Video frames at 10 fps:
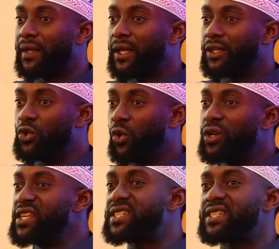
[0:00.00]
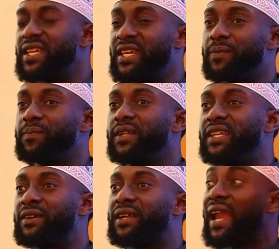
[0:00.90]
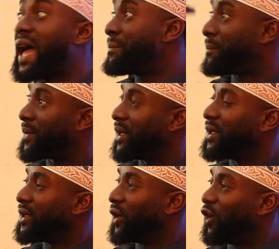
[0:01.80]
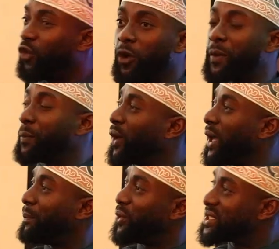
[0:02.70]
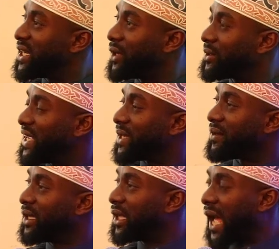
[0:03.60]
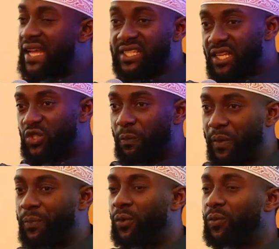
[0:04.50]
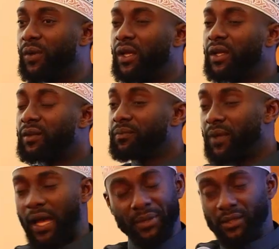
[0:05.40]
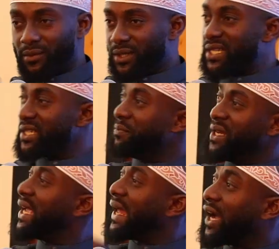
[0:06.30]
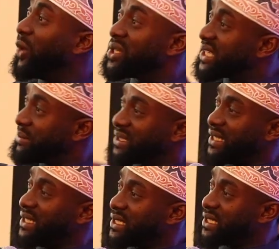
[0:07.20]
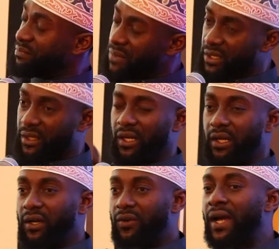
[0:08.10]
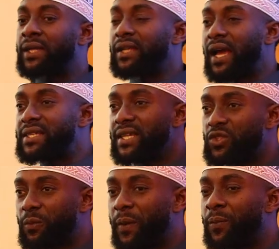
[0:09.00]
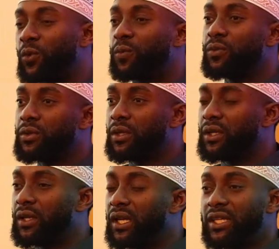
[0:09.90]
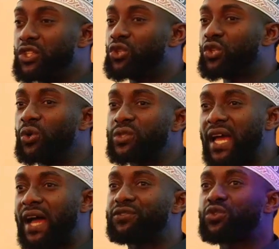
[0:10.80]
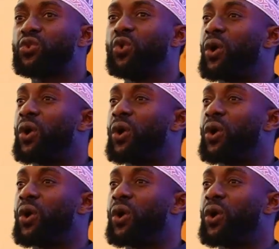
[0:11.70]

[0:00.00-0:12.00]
you only see the glam of what people are posting out there. I say to people, I mean, this is me, and I always keep saying this is me, right? I say to people, you don't have to go